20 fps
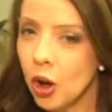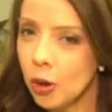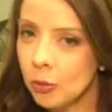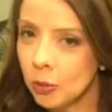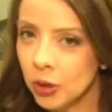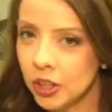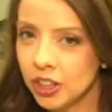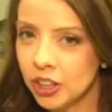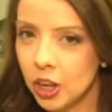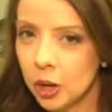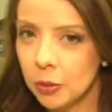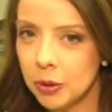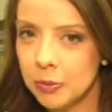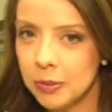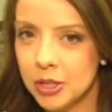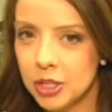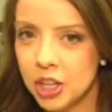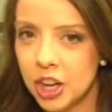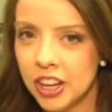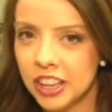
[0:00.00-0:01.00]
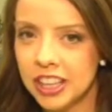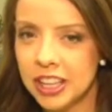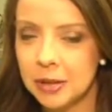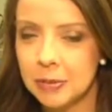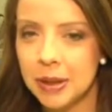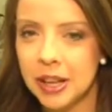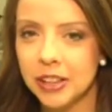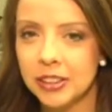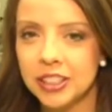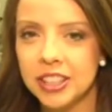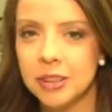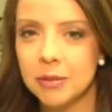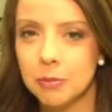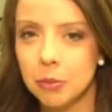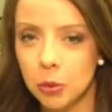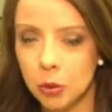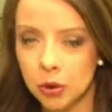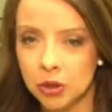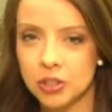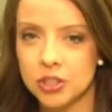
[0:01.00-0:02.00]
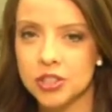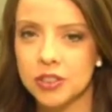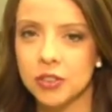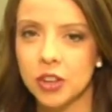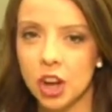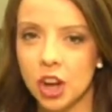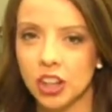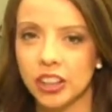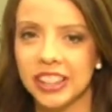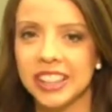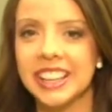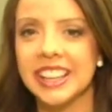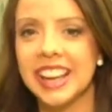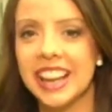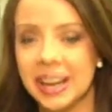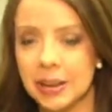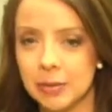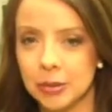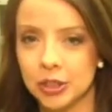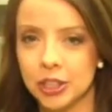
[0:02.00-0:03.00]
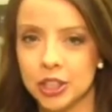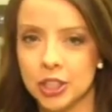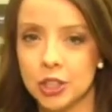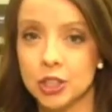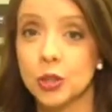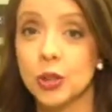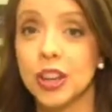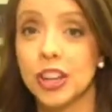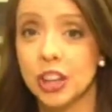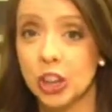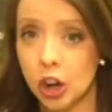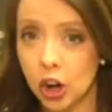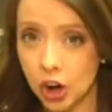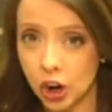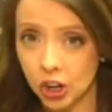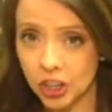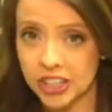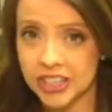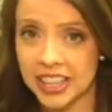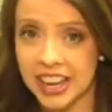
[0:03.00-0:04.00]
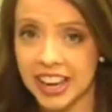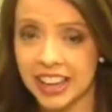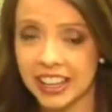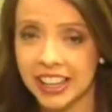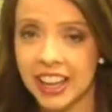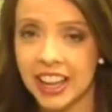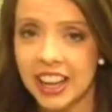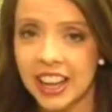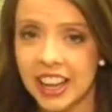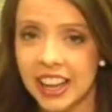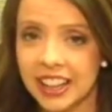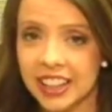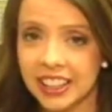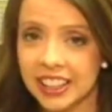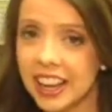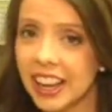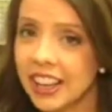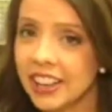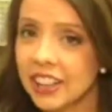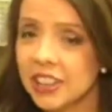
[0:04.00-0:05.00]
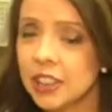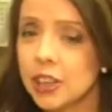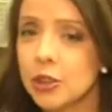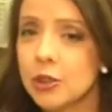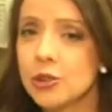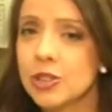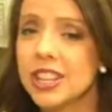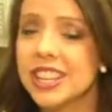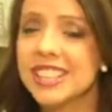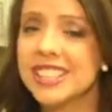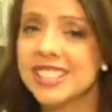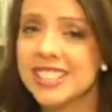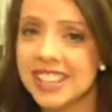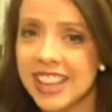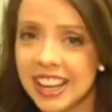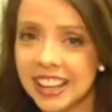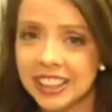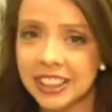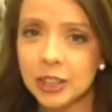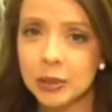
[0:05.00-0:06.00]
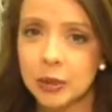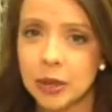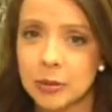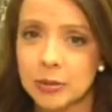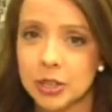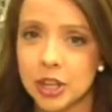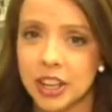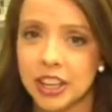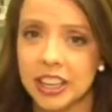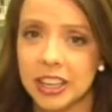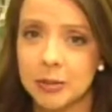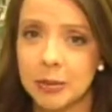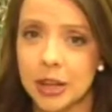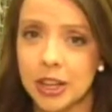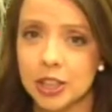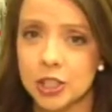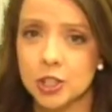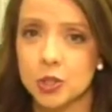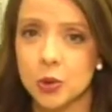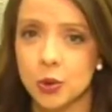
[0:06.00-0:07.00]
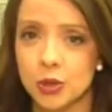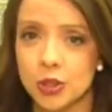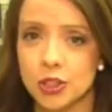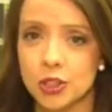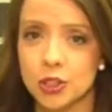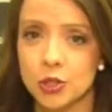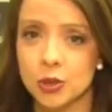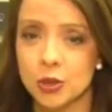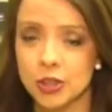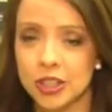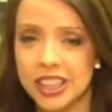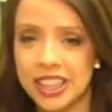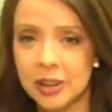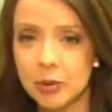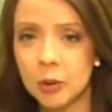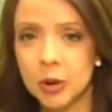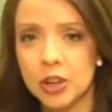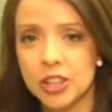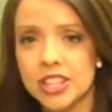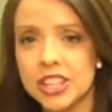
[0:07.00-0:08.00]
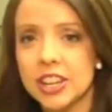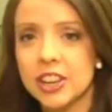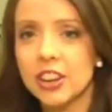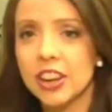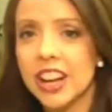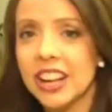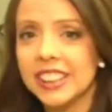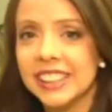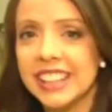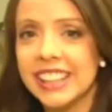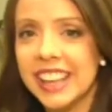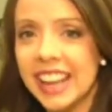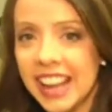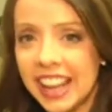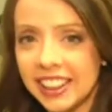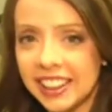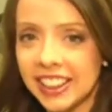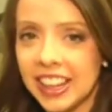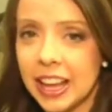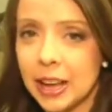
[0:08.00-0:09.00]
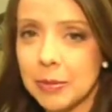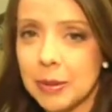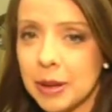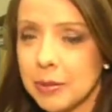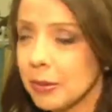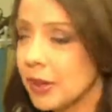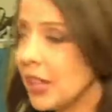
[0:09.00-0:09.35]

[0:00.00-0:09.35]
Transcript: All morning long, we've been talking about the importance of calling an ambulance during a heart attack. And a guy that knows exactly what I'm talking about is Jordan Stroot. He works here at the cath lab